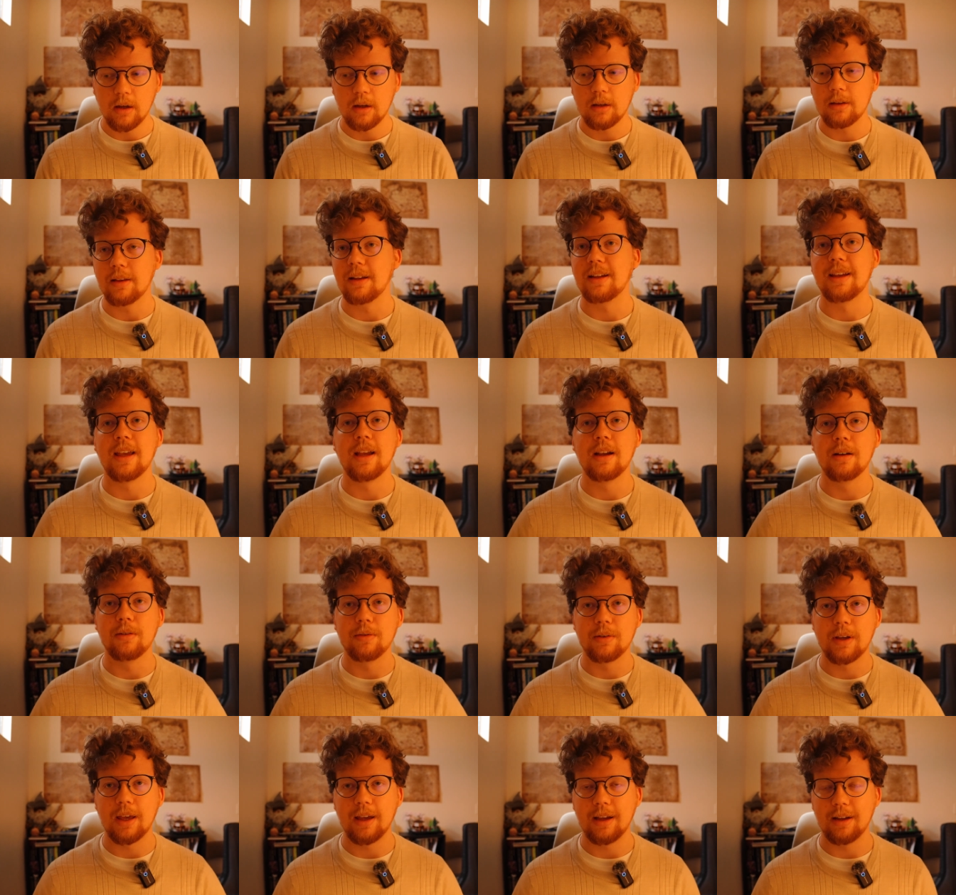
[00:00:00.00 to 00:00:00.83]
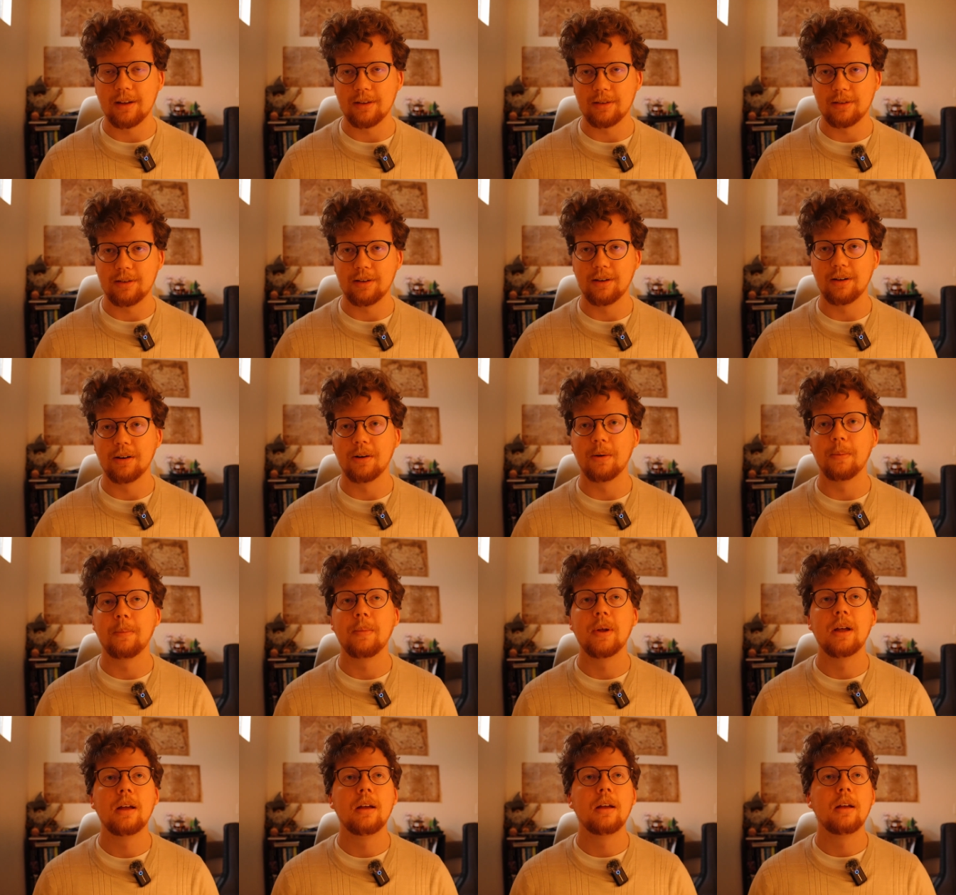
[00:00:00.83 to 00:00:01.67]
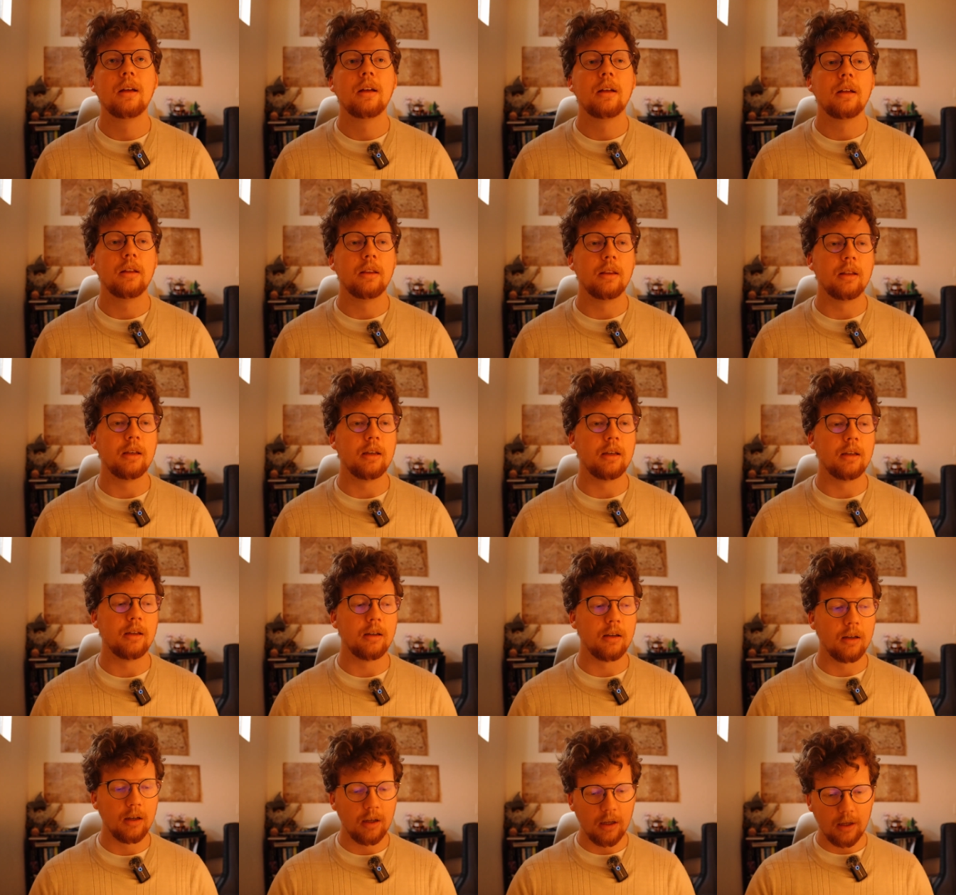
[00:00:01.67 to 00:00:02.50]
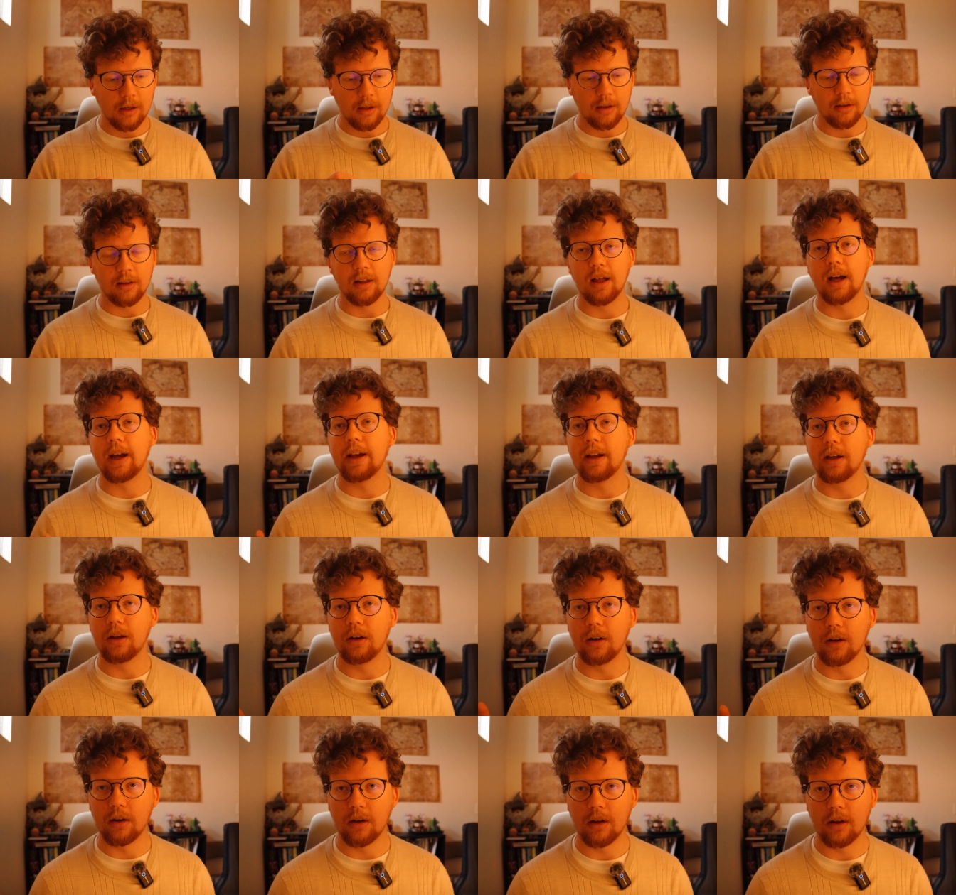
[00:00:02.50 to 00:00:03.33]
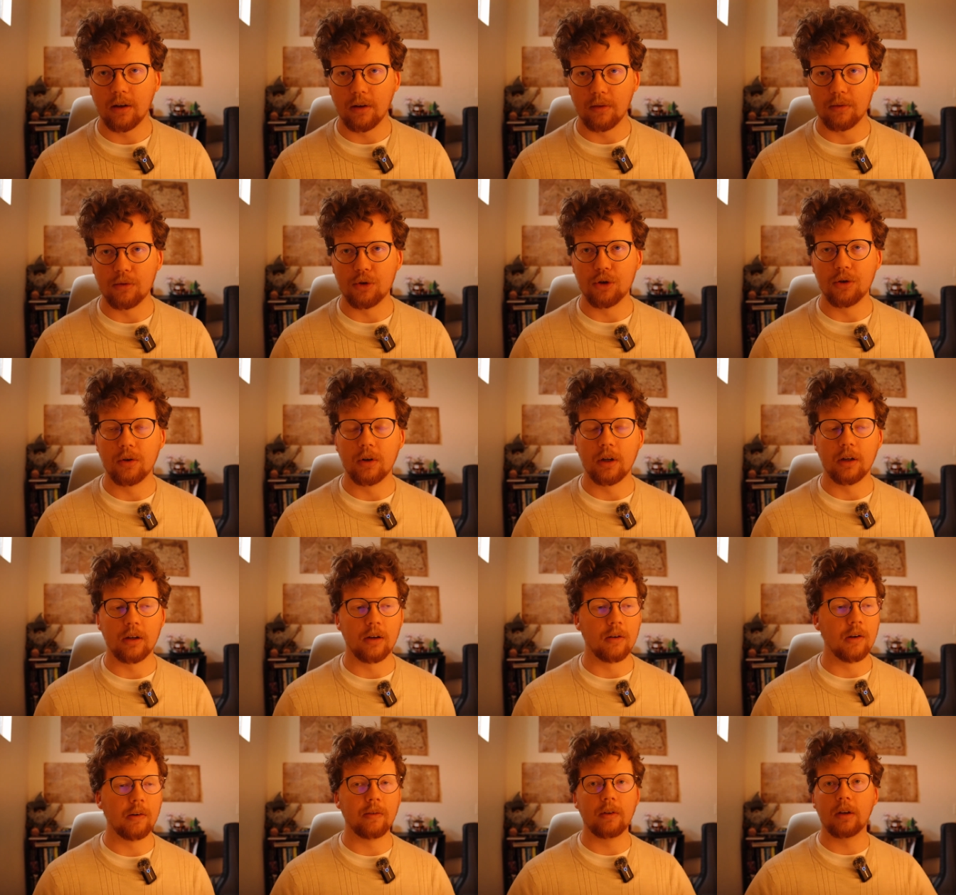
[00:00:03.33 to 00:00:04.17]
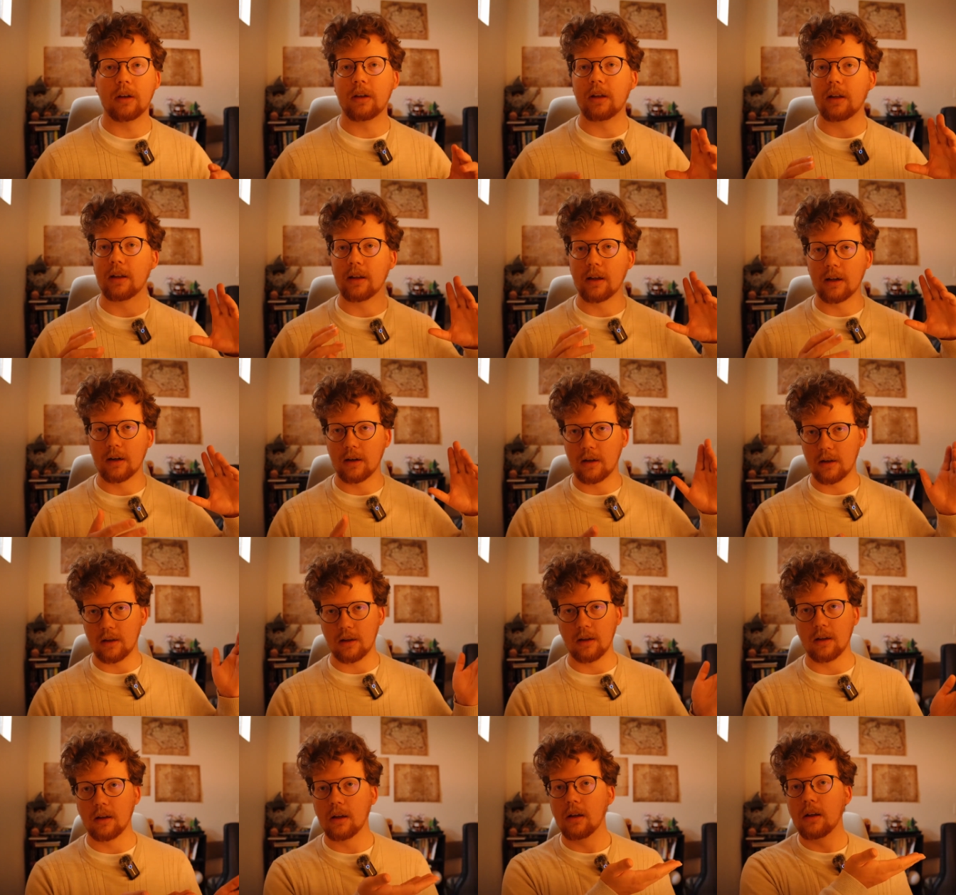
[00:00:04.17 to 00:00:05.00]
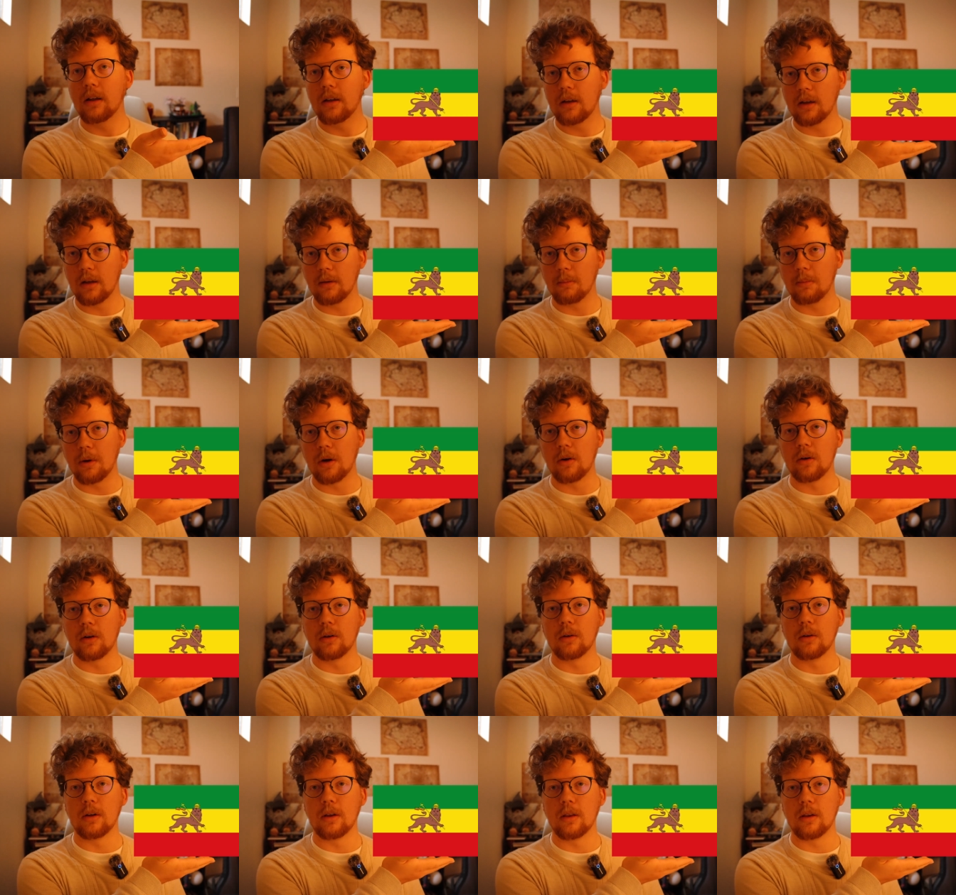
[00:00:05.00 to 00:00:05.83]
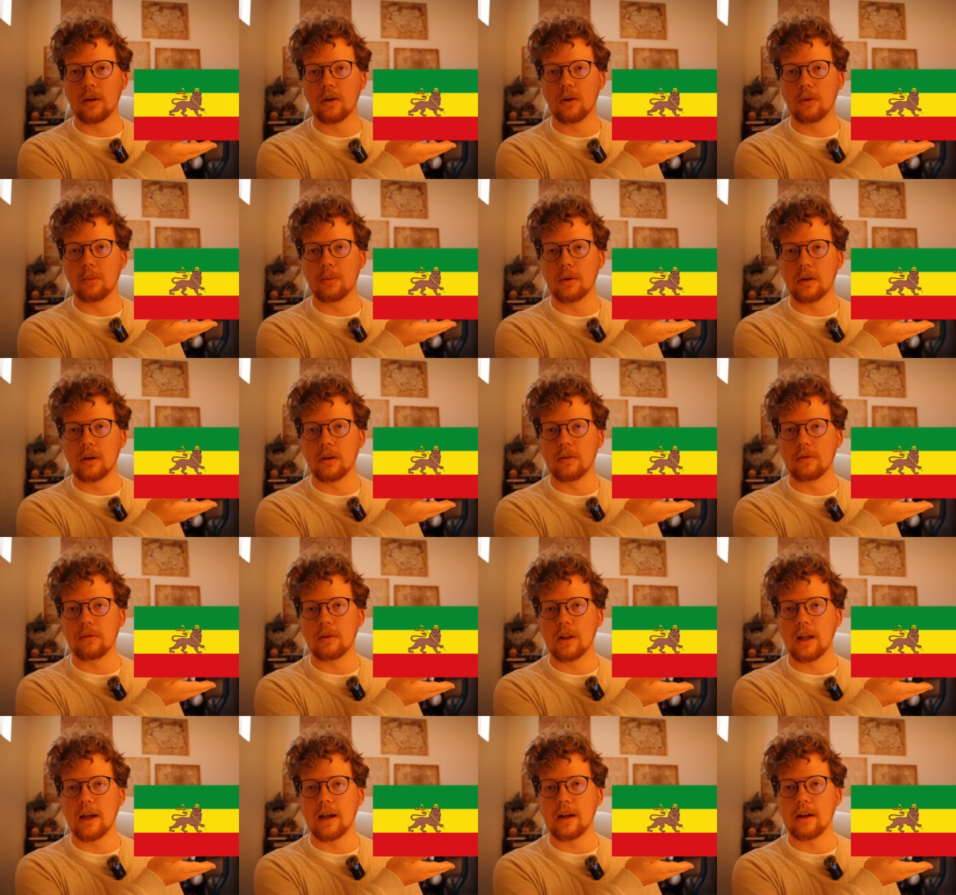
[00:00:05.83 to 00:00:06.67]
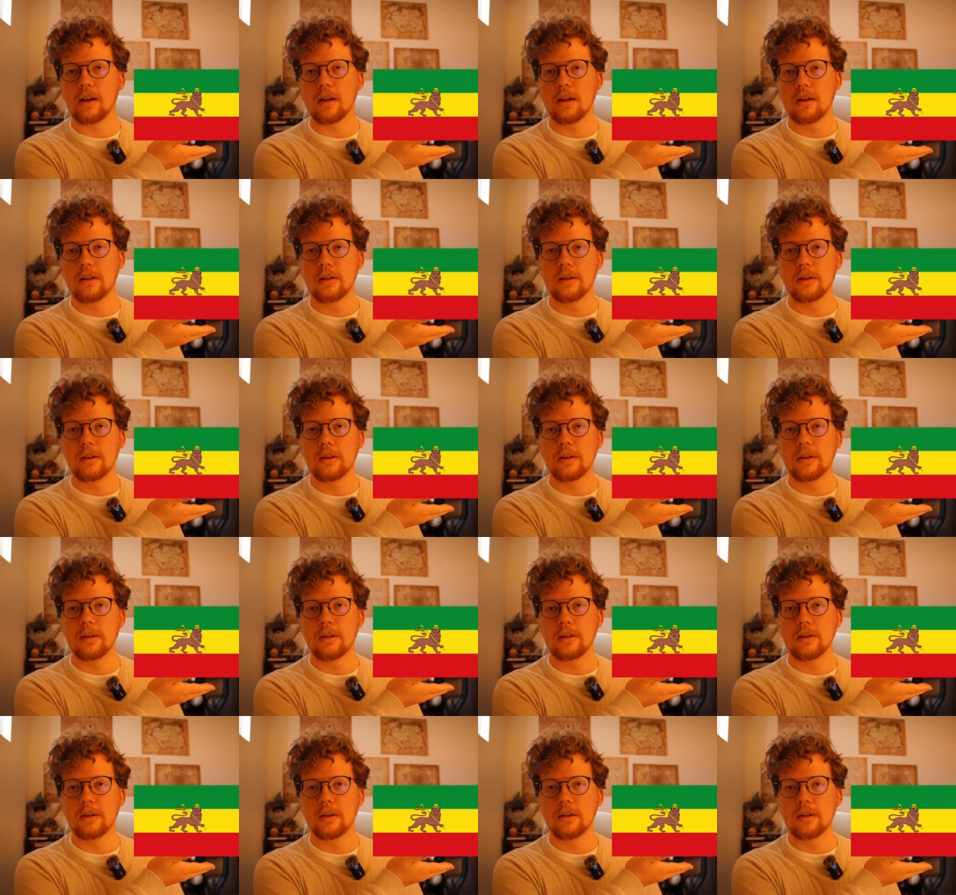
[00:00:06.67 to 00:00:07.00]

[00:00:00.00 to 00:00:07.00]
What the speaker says: the King of Kings, the Lion of Judah, you even see that on the imperial Ethiopian flag.